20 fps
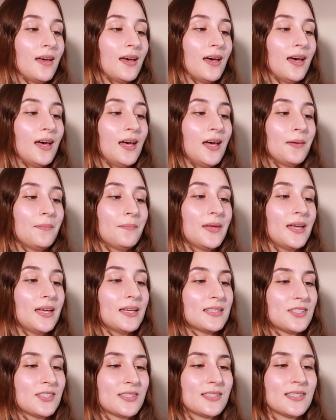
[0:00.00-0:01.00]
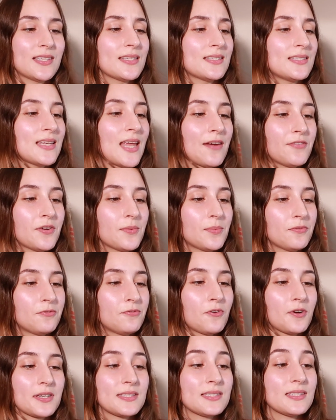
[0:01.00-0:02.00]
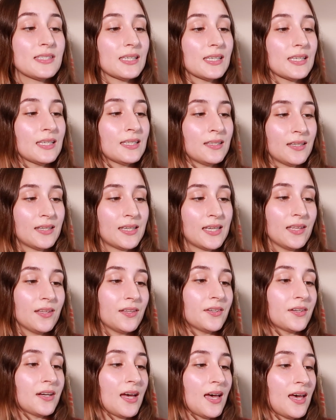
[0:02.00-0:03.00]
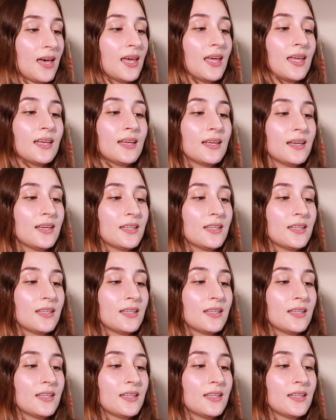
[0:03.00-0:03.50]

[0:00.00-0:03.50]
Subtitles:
It just says never before seen killer cut,